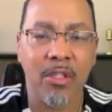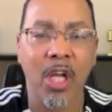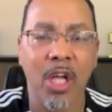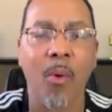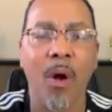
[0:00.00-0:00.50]

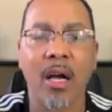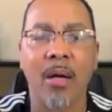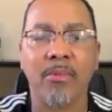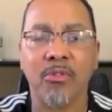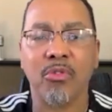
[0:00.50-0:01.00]
No one
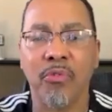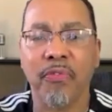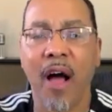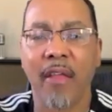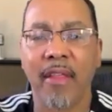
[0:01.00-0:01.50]
comes unto the
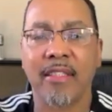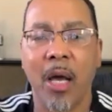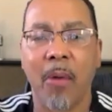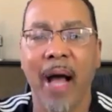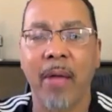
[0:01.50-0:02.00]
Father
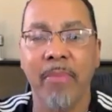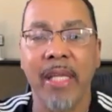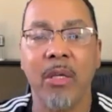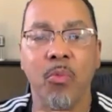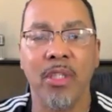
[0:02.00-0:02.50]
except by
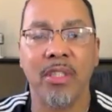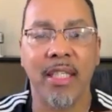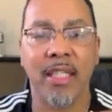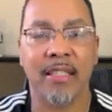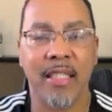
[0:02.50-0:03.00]
me, which
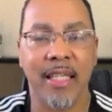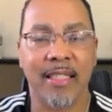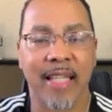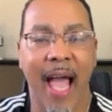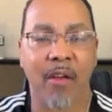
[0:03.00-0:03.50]
is the
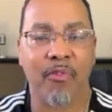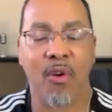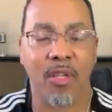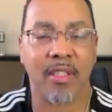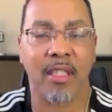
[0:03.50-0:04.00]
exact
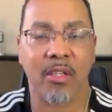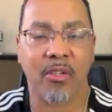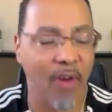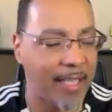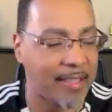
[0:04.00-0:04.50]
verse
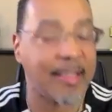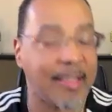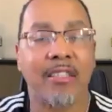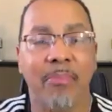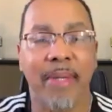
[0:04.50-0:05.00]
Christ
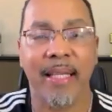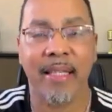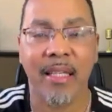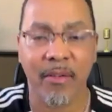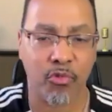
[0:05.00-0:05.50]
said to me
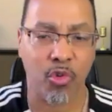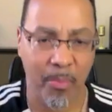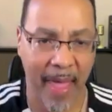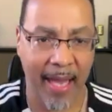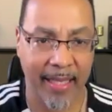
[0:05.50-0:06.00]
in the living
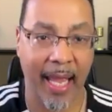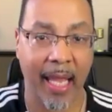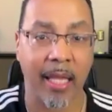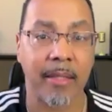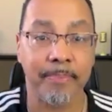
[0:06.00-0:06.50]
room that day.